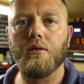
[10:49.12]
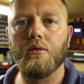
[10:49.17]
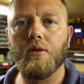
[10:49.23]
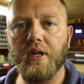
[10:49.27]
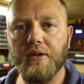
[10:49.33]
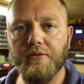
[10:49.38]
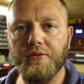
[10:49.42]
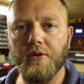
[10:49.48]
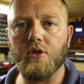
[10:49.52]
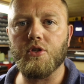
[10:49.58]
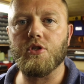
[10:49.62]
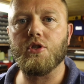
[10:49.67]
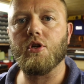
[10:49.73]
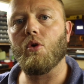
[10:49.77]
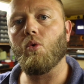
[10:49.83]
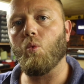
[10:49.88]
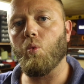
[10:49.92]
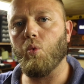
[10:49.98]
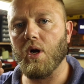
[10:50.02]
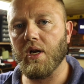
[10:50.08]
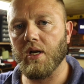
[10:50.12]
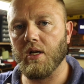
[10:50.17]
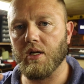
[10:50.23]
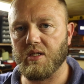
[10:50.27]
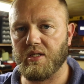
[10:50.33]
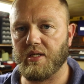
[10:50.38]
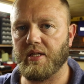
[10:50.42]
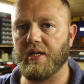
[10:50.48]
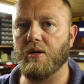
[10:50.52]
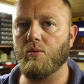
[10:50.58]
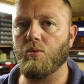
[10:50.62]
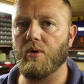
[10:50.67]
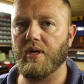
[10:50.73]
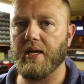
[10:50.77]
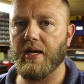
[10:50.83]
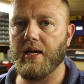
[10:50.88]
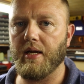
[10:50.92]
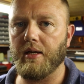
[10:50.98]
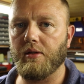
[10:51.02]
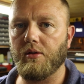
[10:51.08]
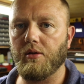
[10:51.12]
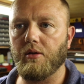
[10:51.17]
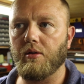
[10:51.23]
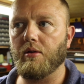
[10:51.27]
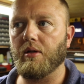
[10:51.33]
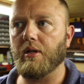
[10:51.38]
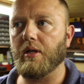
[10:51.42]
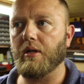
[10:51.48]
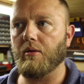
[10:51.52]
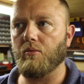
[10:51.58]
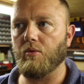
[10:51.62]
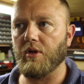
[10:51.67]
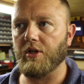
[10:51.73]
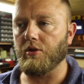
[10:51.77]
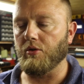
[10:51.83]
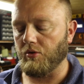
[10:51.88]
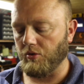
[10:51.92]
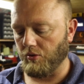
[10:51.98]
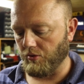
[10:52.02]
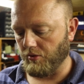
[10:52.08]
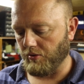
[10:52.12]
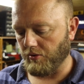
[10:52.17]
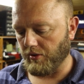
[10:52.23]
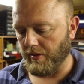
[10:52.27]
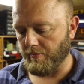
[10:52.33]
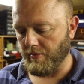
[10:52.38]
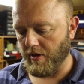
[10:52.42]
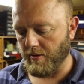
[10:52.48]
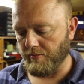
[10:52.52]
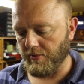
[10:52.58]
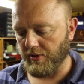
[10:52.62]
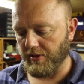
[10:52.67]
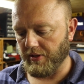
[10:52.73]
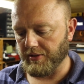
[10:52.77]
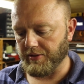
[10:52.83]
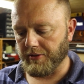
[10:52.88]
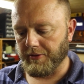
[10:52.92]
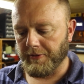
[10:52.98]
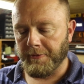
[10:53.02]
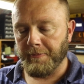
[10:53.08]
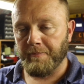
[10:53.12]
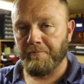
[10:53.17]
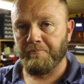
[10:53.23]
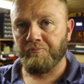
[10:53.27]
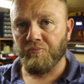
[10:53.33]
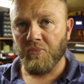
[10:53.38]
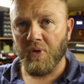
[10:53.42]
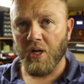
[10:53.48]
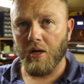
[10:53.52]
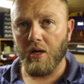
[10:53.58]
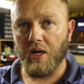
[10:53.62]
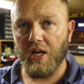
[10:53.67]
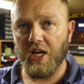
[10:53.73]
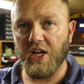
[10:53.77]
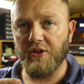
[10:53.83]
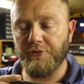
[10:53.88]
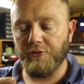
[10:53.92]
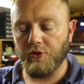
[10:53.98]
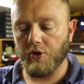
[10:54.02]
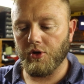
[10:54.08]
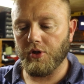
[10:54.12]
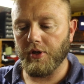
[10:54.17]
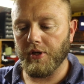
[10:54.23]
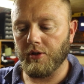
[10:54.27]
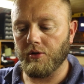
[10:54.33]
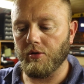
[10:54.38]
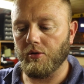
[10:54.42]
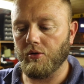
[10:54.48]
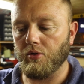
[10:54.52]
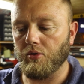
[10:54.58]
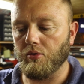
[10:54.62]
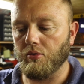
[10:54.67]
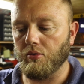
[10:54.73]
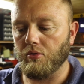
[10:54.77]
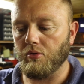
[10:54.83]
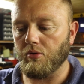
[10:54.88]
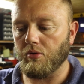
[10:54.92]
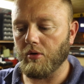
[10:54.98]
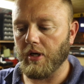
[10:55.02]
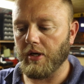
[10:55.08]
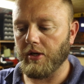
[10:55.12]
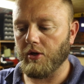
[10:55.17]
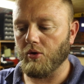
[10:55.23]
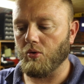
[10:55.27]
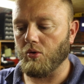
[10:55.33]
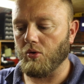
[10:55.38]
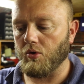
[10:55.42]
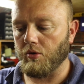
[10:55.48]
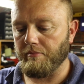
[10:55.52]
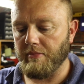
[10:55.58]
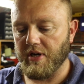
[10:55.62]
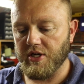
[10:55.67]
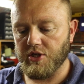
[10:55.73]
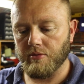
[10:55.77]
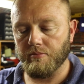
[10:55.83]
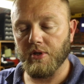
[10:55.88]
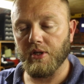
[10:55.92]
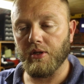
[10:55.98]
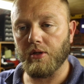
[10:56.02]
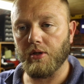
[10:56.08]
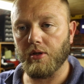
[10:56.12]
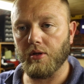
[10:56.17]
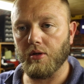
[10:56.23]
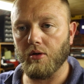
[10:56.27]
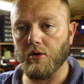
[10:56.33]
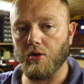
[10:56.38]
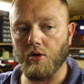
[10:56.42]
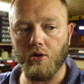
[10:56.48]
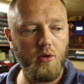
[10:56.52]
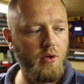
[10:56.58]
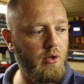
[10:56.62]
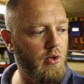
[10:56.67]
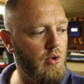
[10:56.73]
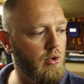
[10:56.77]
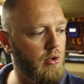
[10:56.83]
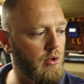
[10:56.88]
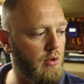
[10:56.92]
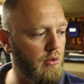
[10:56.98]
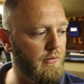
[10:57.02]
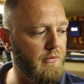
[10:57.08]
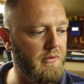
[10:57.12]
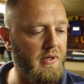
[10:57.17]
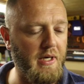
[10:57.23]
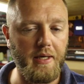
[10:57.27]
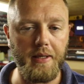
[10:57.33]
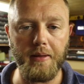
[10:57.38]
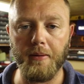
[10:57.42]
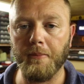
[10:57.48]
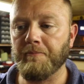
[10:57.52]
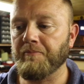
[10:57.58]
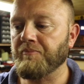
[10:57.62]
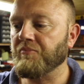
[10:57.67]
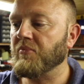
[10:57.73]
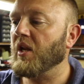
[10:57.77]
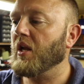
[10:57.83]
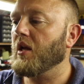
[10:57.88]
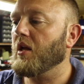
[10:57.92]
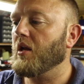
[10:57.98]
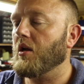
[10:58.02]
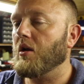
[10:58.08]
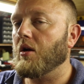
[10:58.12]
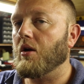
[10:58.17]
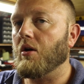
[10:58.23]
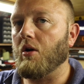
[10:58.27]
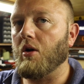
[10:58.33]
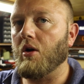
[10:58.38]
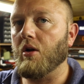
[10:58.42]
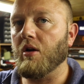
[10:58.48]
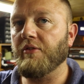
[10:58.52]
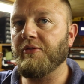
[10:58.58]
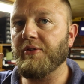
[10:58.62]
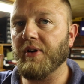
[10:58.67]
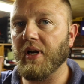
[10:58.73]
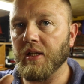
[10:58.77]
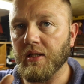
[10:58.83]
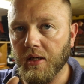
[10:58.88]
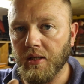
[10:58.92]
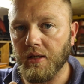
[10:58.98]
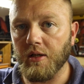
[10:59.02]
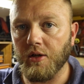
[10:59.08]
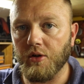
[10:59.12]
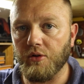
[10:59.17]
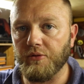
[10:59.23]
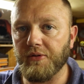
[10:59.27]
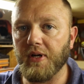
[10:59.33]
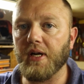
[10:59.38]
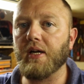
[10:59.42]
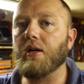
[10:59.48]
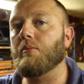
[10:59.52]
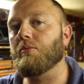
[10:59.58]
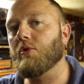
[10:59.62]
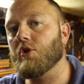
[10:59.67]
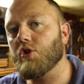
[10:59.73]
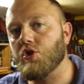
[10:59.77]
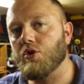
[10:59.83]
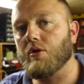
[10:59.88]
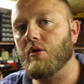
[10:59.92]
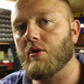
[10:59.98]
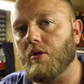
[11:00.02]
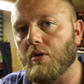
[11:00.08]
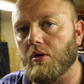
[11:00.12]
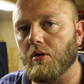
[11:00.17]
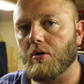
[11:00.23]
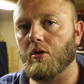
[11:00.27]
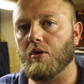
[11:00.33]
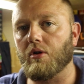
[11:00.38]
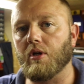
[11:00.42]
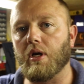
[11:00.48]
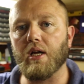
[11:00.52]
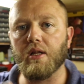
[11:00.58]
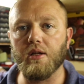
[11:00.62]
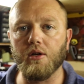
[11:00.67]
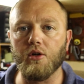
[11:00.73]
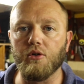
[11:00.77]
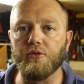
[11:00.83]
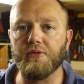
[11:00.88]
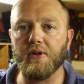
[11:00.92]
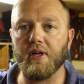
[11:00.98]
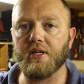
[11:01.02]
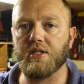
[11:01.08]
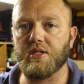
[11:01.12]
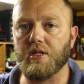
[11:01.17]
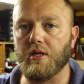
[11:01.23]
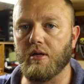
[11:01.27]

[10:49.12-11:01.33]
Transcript: Right folks, so one last thing I want to add to you that I want you to remember is, if you're going to do your measurement on your roof rack, on a front runner roof rack, I'm not sure on other roof racks